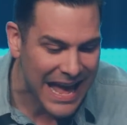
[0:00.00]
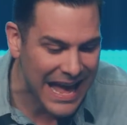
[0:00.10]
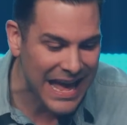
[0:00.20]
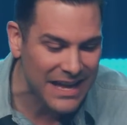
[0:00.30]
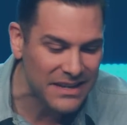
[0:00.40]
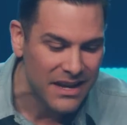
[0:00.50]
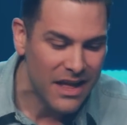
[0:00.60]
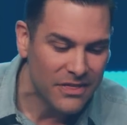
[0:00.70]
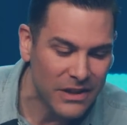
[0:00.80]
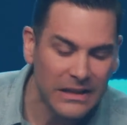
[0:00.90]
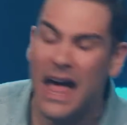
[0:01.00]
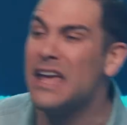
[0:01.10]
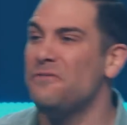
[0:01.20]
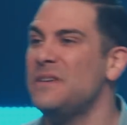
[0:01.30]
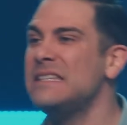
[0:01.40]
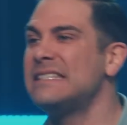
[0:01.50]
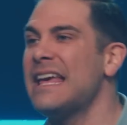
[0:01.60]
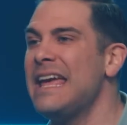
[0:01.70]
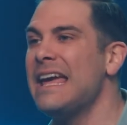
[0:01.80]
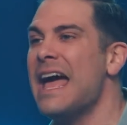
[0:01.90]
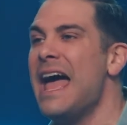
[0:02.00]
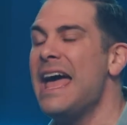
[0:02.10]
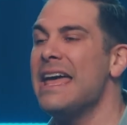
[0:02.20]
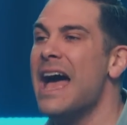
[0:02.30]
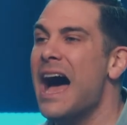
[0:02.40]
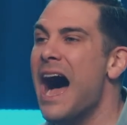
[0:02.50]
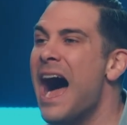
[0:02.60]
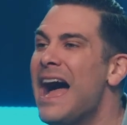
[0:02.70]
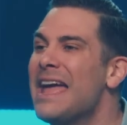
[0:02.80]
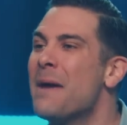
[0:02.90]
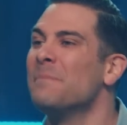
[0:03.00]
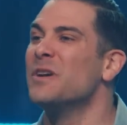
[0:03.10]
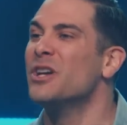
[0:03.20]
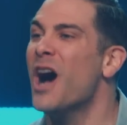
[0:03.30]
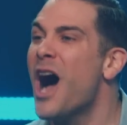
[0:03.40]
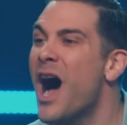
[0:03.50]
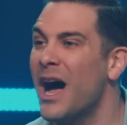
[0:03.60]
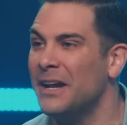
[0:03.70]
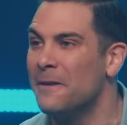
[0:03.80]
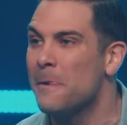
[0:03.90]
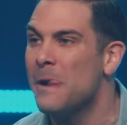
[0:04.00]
and the life. He's saying, hey, I am God.